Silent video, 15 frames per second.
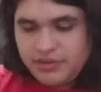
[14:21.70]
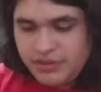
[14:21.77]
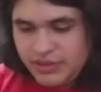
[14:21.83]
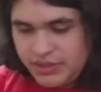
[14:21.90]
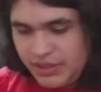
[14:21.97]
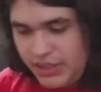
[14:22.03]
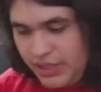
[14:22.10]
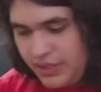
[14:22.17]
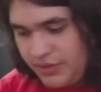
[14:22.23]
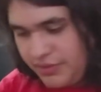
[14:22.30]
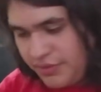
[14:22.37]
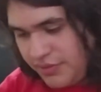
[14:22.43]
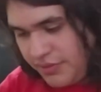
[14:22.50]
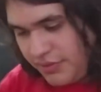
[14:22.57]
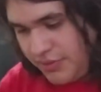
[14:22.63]
And then
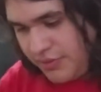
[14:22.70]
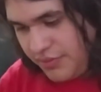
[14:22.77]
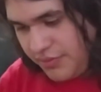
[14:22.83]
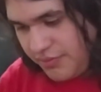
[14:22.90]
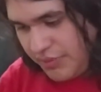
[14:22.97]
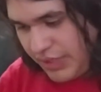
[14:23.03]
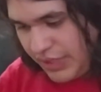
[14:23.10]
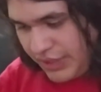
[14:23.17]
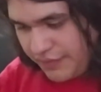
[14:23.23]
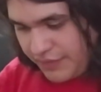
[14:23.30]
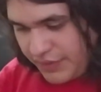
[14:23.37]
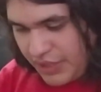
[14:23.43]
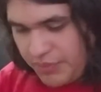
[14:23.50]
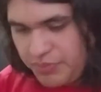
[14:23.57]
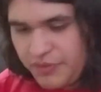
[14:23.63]
we have a
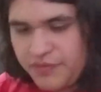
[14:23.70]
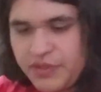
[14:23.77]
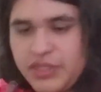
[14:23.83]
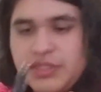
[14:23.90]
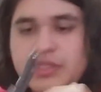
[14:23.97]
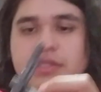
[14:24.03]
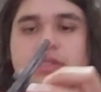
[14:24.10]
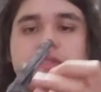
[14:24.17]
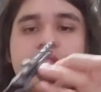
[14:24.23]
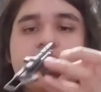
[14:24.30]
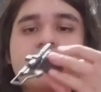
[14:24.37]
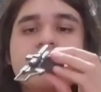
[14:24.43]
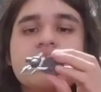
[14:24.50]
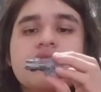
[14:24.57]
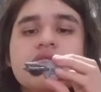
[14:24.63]
couple of guns.
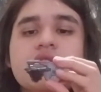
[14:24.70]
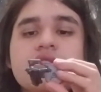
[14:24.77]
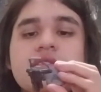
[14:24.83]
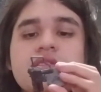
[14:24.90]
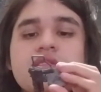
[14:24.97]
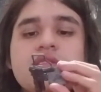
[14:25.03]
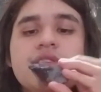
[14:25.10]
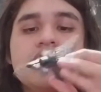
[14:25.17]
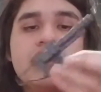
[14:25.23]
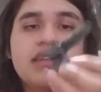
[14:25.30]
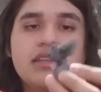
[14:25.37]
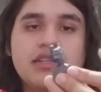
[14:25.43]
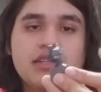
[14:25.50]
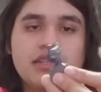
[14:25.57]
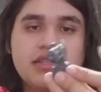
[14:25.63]
This is
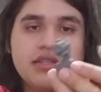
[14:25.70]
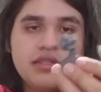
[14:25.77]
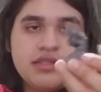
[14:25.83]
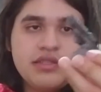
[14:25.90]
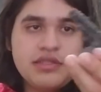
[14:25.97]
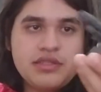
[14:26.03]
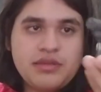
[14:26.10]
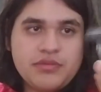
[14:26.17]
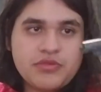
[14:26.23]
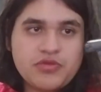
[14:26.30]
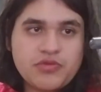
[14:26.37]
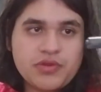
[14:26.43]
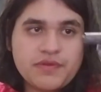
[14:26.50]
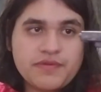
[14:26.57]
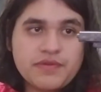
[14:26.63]
some
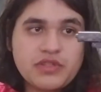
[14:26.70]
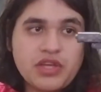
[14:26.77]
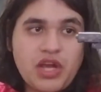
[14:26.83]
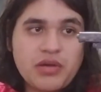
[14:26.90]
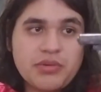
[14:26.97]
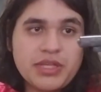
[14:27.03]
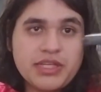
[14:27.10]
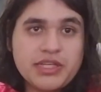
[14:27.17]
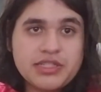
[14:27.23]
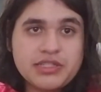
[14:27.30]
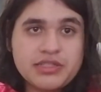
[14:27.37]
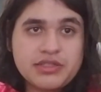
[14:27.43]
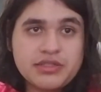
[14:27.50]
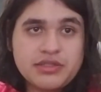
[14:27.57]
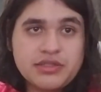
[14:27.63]
sort of Tommy
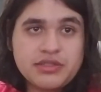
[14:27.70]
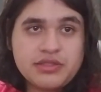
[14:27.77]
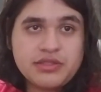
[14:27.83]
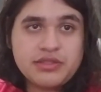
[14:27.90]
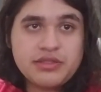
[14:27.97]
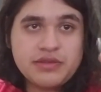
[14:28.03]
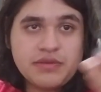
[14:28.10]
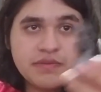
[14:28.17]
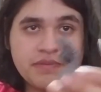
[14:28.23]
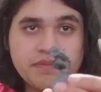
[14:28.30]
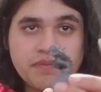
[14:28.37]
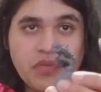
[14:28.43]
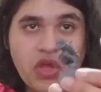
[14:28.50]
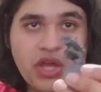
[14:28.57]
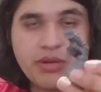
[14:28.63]
gun
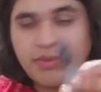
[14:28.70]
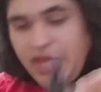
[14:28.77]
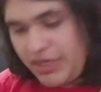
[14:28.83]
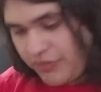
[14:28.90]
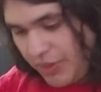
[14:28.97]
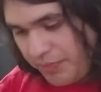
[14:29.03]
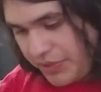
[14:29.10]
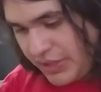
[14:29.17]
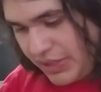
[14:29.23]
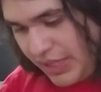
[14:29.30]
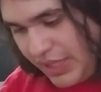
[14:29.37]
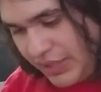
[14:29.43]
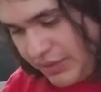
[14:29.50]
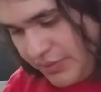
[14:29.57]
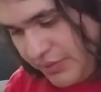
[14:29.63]
automatic weapon
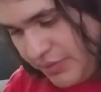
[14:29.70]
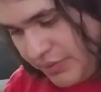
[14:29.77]
thing.